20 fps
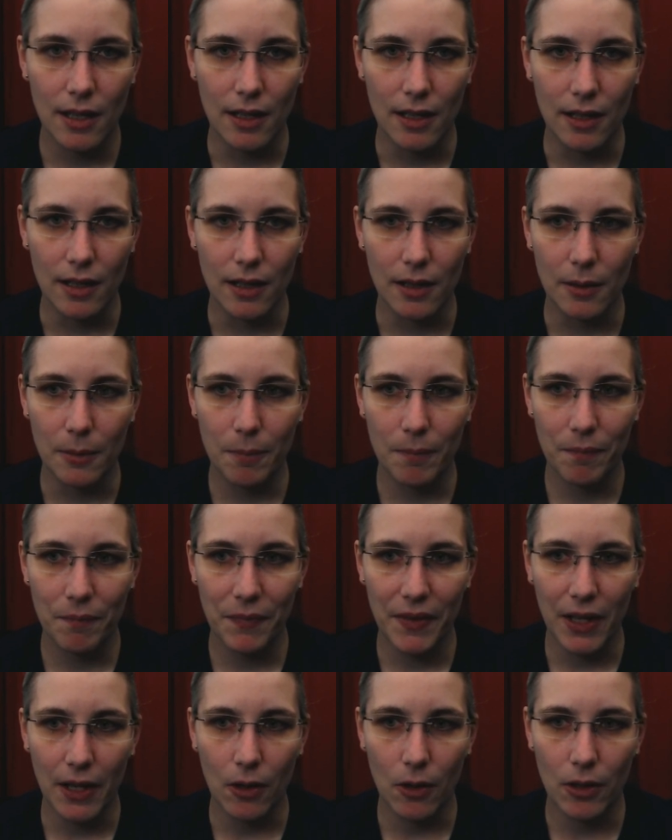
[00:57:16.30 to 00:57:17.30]
um,
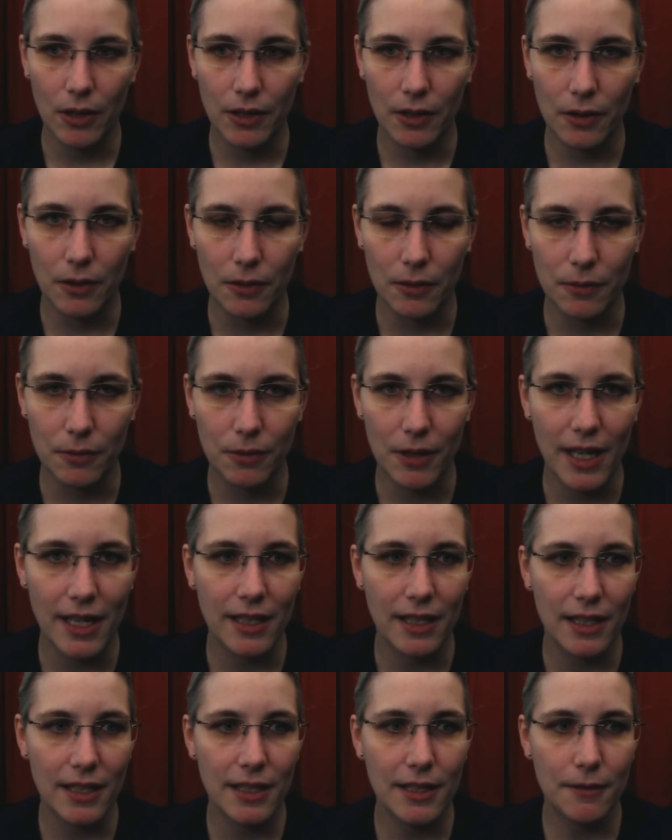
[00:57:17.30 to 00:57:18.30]
on on
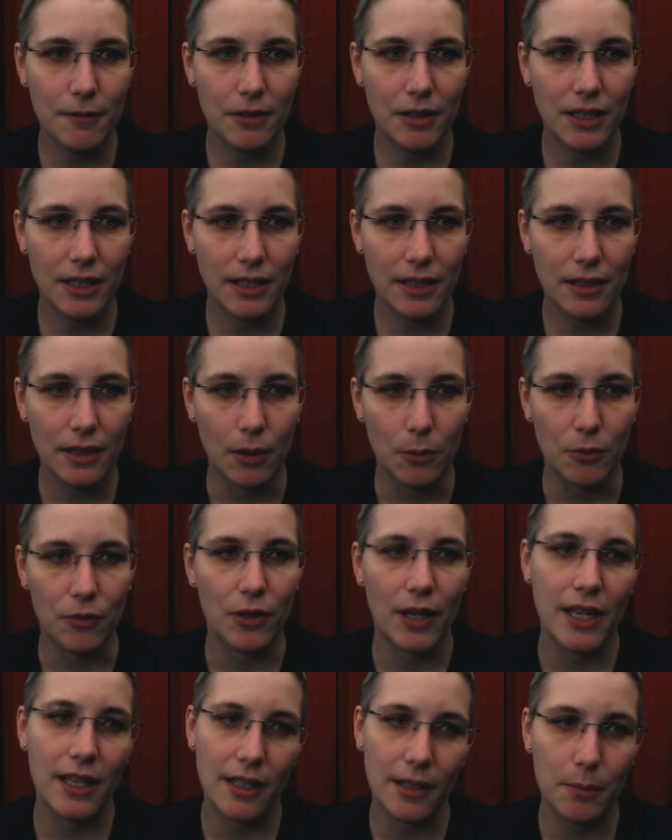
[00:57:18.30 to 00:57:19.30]
Friday evening, on
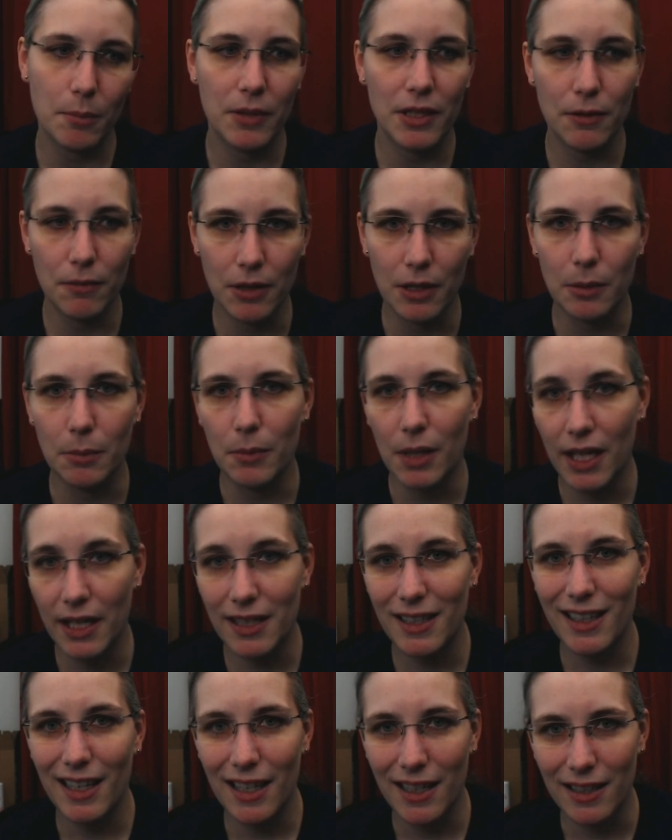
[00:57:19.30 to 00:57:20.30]
Friday evening
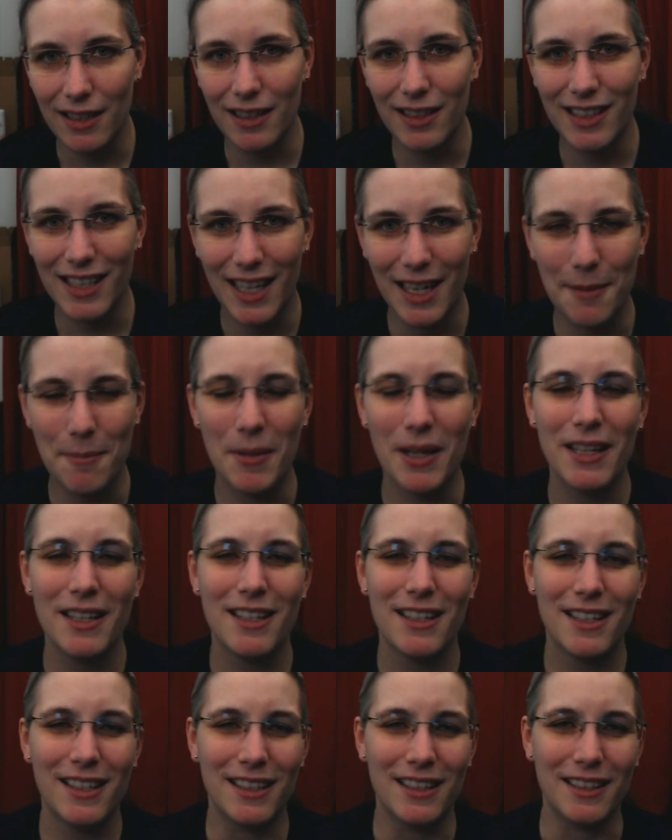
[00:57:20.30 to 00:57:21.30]
my time
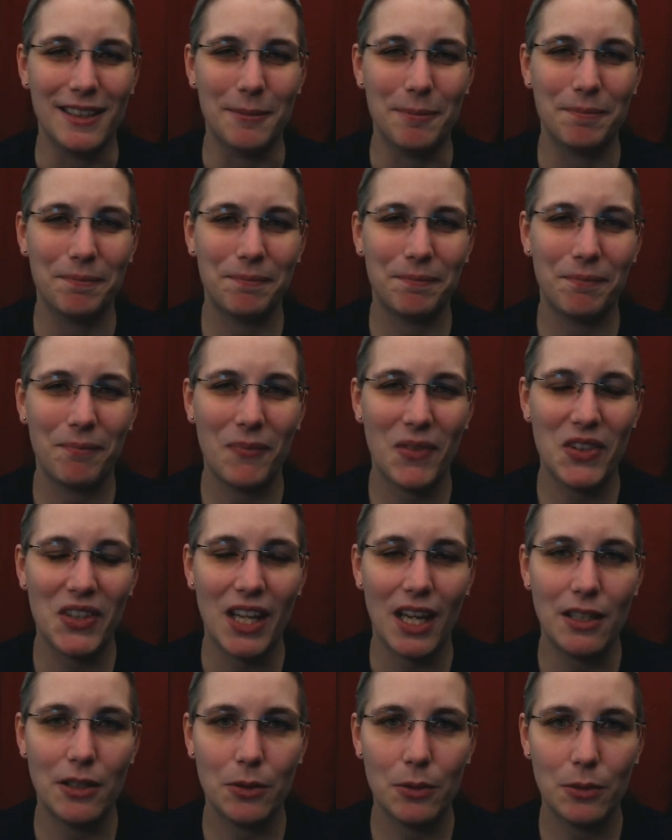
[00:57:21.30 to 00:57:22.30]
um,
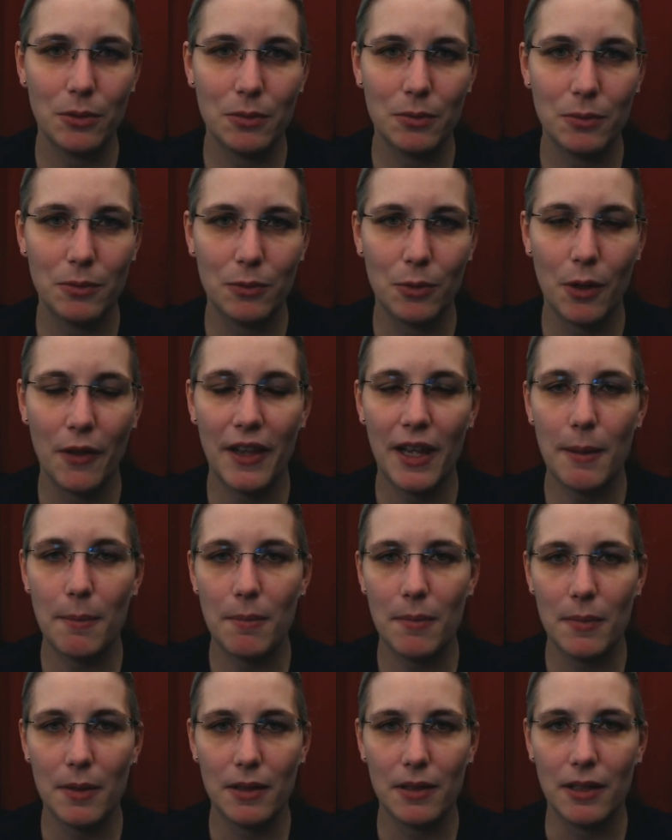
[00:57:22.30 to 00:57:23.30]
schedule for
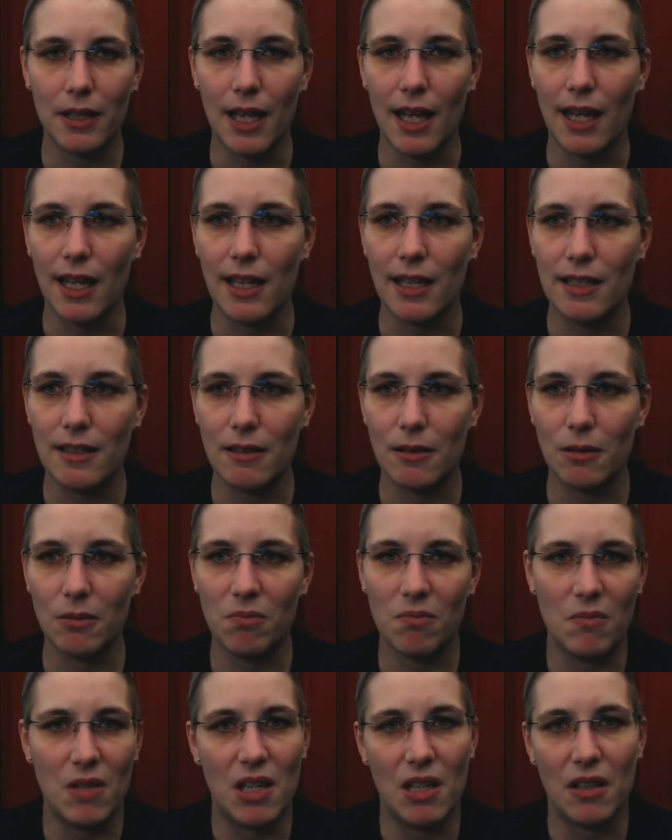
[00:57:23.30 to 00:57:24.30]
them. And
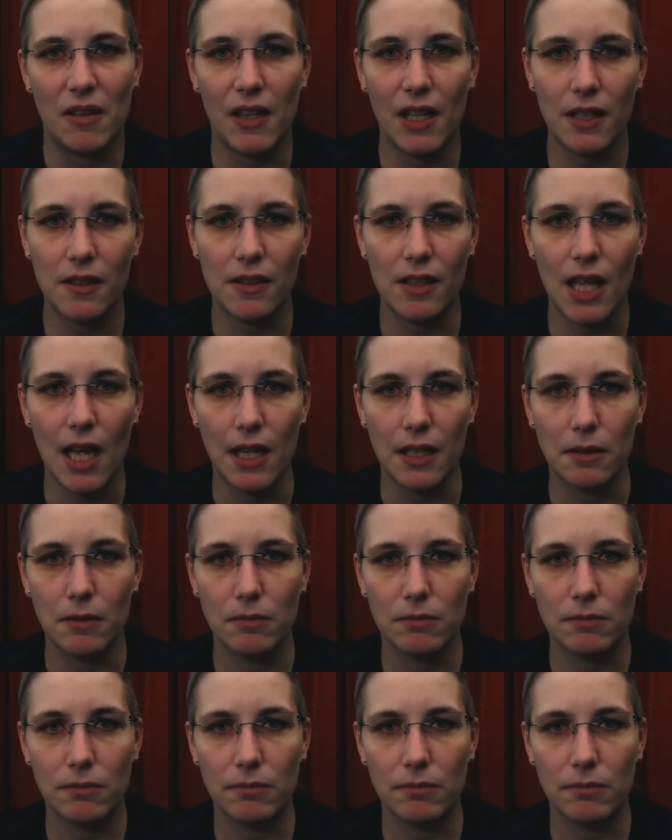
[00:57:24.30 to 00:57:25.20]
yeah, that's that.